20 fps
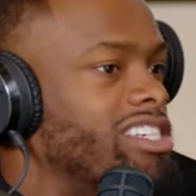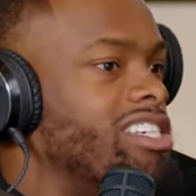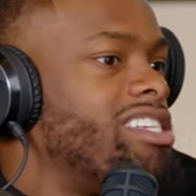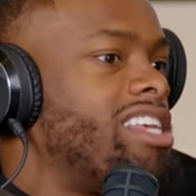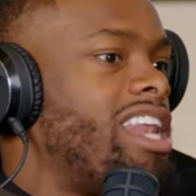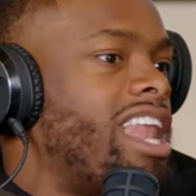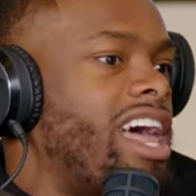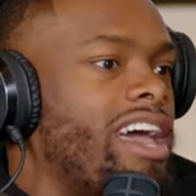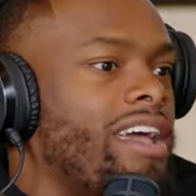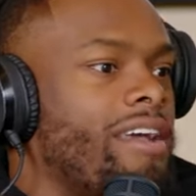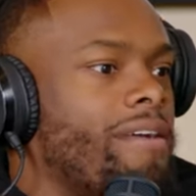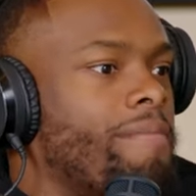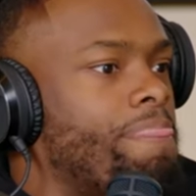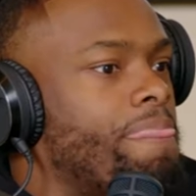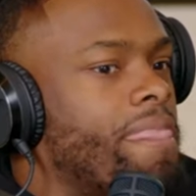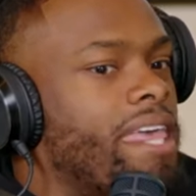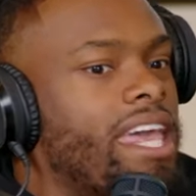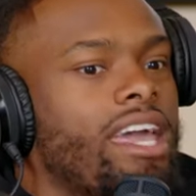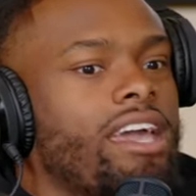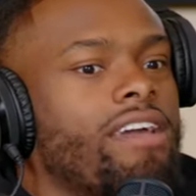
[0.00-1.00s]
just like.
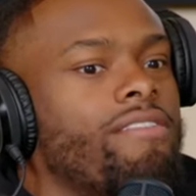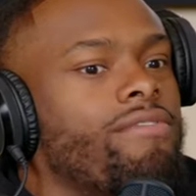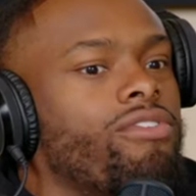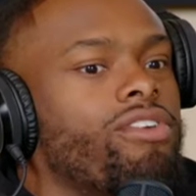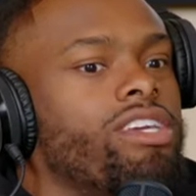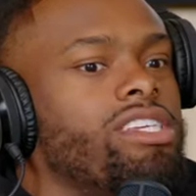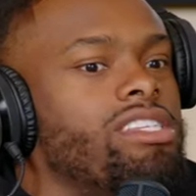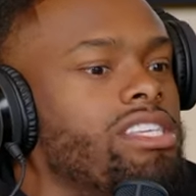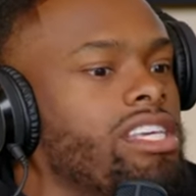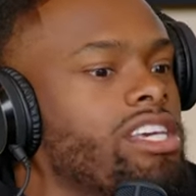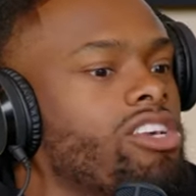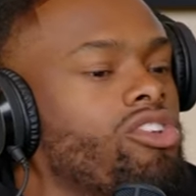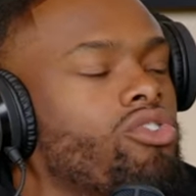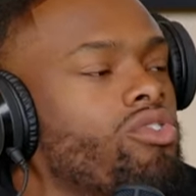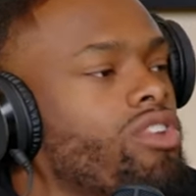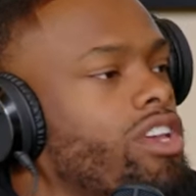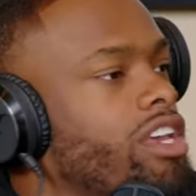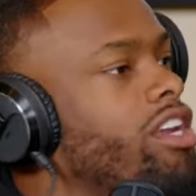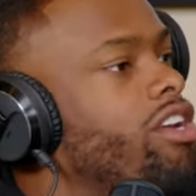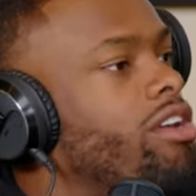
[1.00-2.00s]
Every
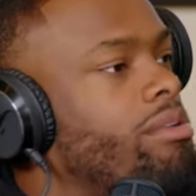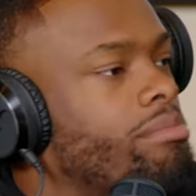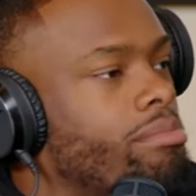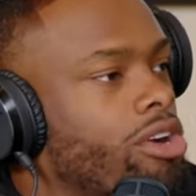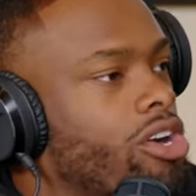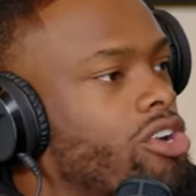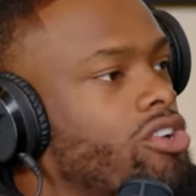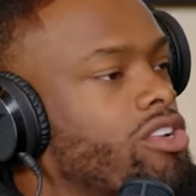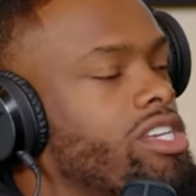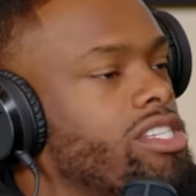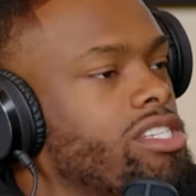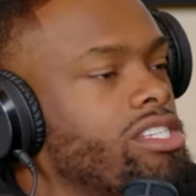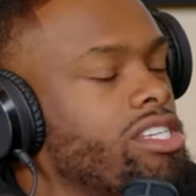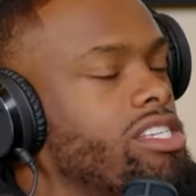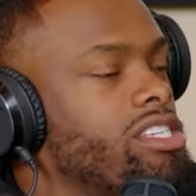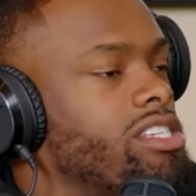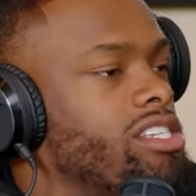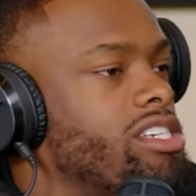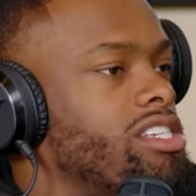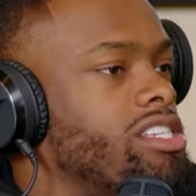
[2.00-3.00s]
single year, bro, it's
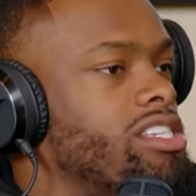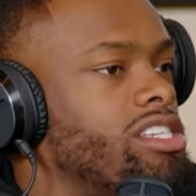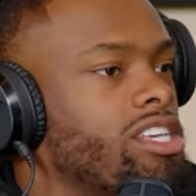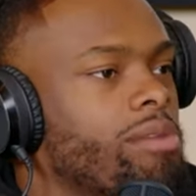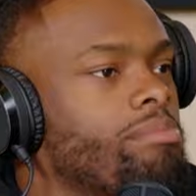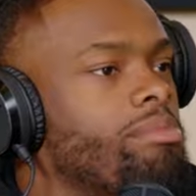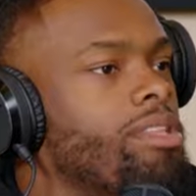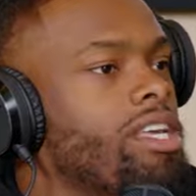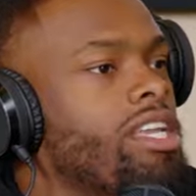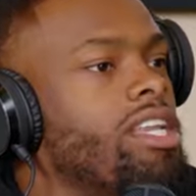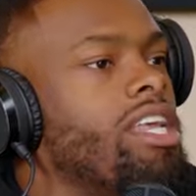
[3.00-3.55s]
just something. But